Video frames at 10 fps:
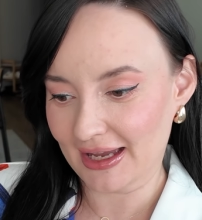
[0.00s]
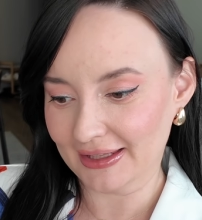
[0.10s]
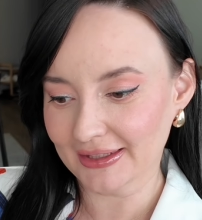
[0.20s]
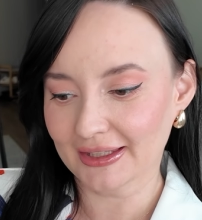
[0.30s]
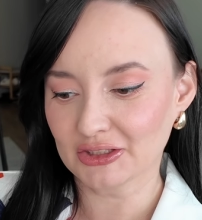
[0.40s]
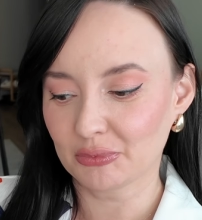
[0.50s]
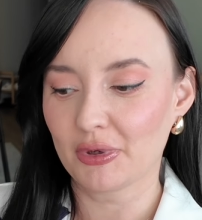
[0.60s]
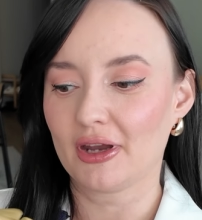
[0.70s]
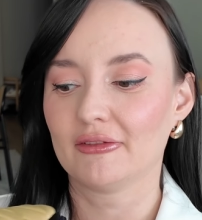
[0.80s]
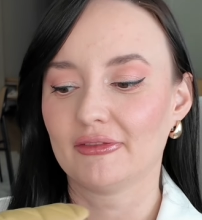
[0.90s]
I think it's
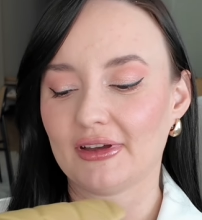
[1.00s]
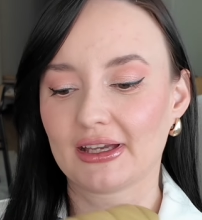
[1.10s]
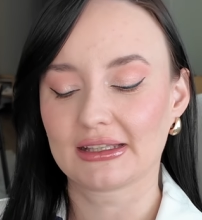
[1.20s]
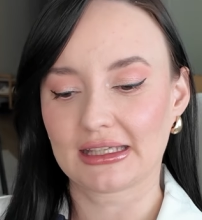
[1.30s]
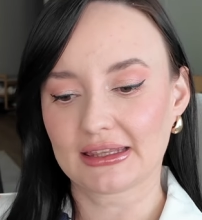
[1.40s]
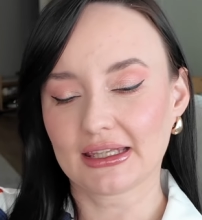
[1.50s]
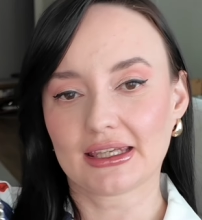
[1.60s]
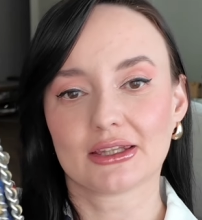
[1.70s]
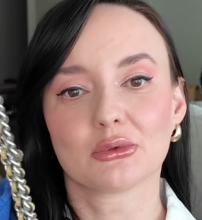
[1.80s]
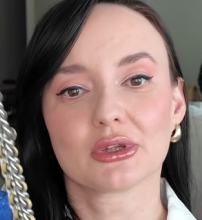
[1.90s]
perfect. I
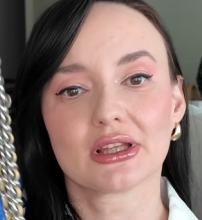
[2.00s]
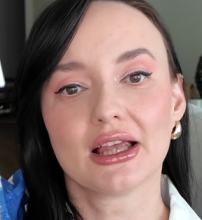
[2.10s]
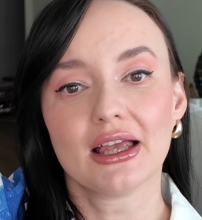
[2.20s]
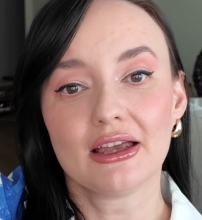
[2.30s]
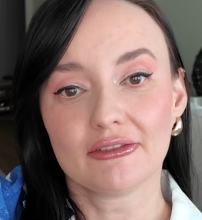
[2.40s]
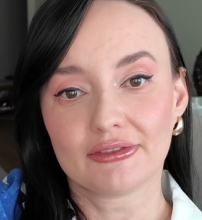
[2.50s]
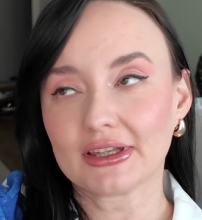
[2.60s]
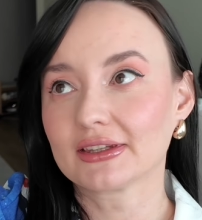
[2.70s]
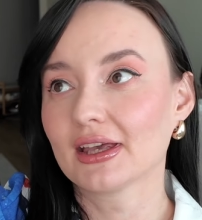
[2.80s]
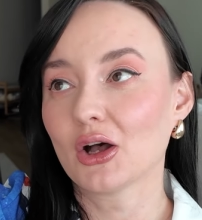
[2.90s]
think it will
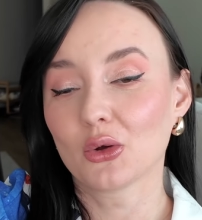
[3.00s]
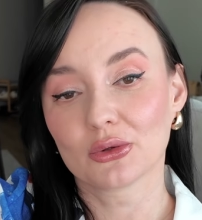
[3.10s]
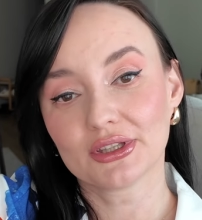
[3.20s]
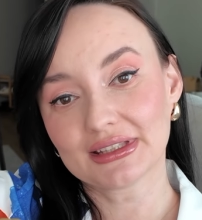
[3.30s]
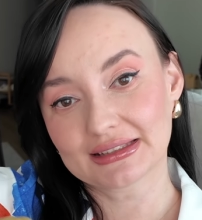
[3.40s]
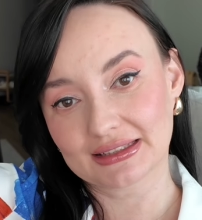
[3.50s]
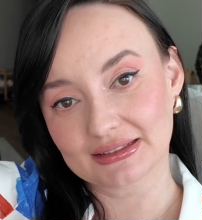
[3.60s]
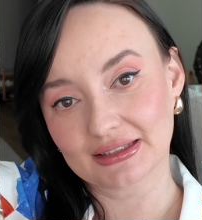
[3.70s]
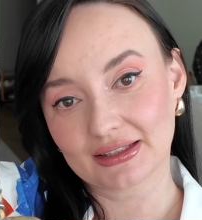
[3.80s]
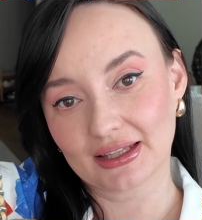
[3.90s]
fit all the
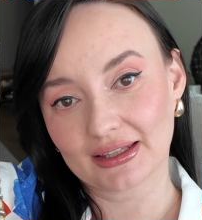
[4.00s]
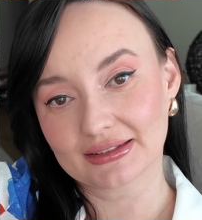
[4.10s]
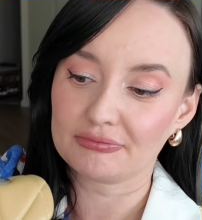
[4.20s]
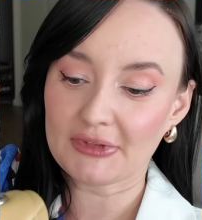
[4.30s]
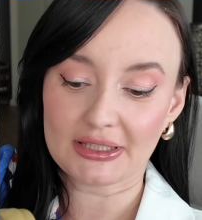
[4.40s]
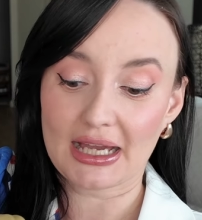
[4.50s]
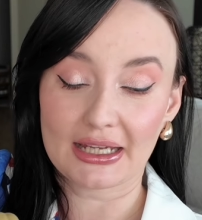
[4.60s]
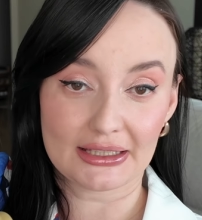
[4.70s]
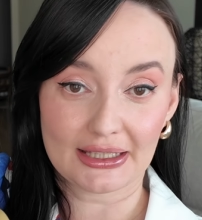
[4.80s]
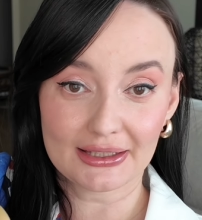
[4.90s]
necessities that
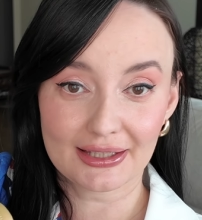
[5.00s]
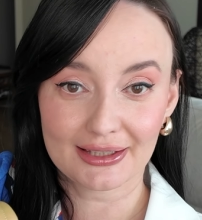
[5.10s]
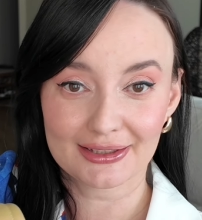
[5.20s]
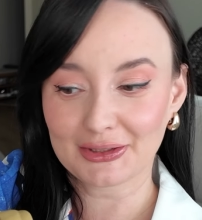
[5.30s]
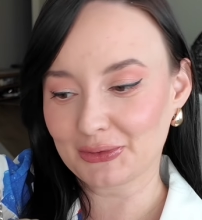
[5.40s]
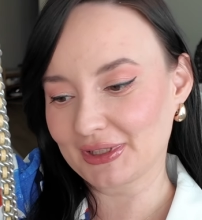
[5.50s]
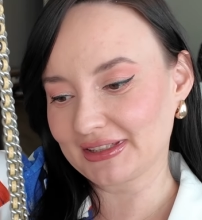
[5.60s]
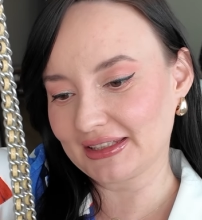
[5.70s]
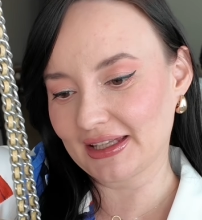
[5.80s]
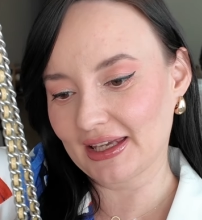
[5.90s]
I need during
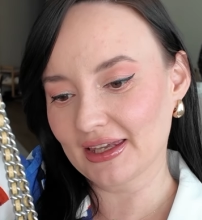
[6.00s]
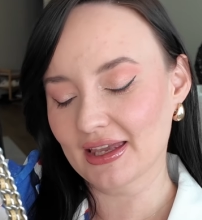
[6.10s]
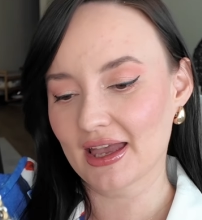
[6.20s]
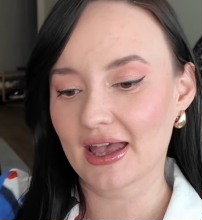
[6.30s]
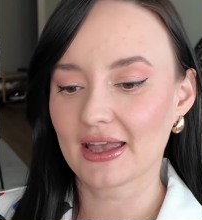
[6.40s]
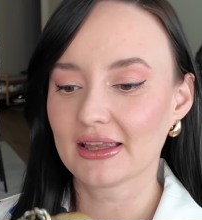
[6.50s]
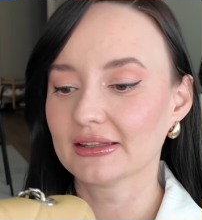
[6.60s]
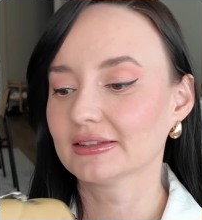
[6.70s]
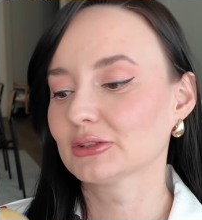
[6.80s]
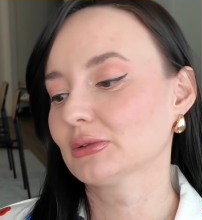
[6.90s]
the day,
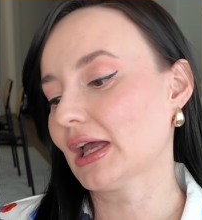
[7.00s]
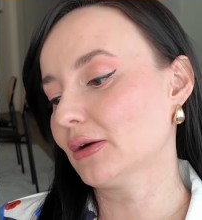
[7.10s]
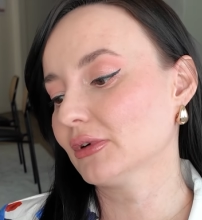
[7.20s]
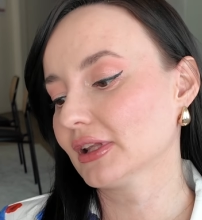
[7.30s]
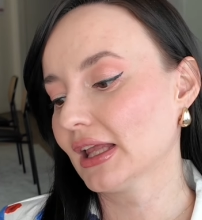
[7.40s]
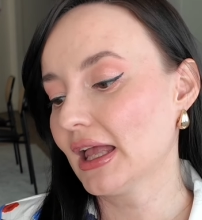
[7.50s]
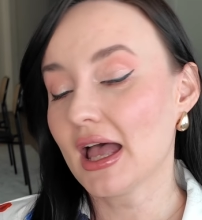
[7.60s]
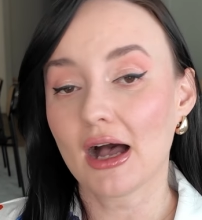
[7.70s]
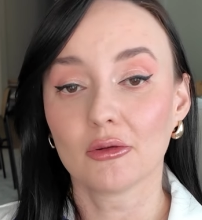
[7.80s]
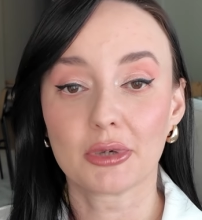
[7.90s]
and soon I'll
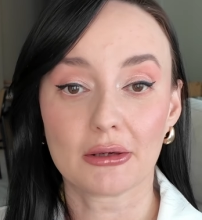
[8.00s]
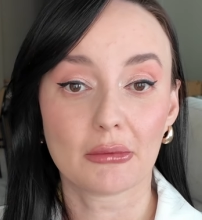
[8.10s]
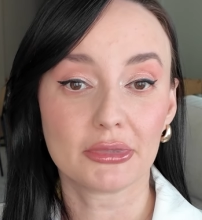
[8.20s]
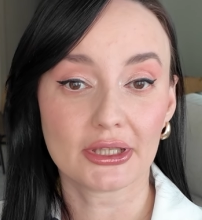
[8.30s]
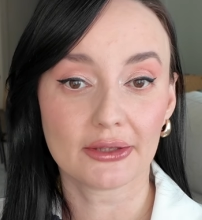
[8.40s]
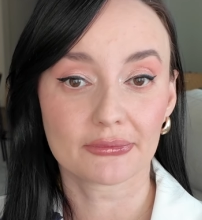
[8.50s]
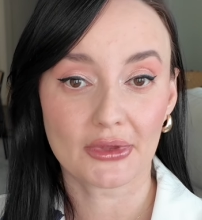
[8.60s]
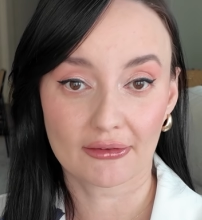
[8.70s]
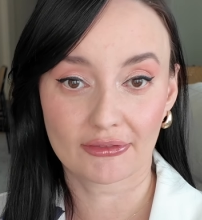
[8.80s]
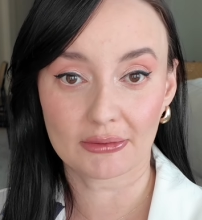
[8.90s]
probably
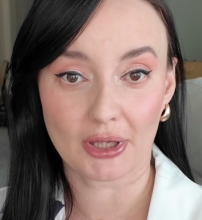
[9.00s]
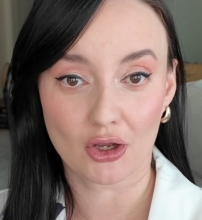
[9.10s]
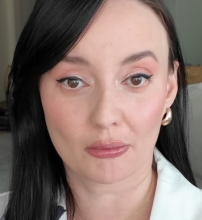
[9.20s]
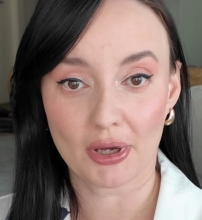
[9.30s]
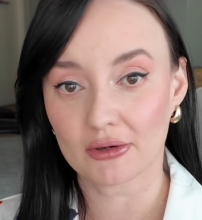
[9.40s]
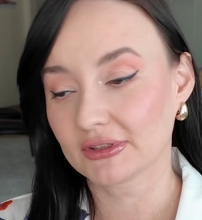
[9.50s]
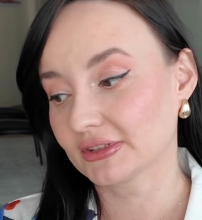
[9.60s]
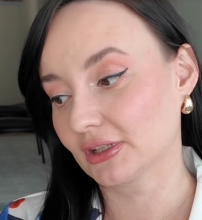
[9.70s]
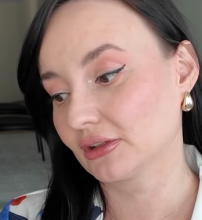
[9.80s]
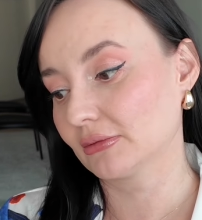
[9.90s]
film a
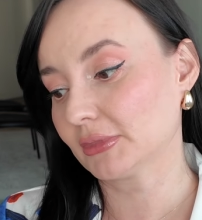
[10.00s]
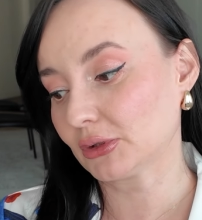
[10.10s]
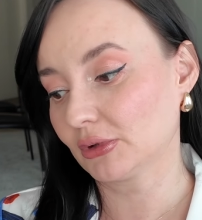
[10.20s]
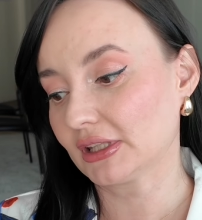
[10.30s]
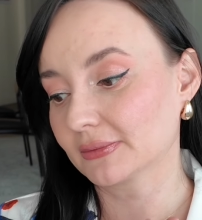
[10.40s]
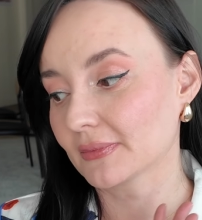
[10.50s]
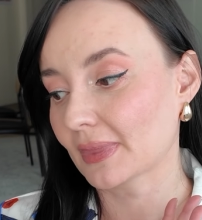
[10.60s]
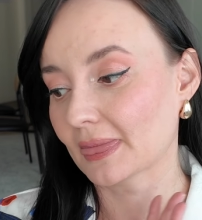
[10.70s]
comparison between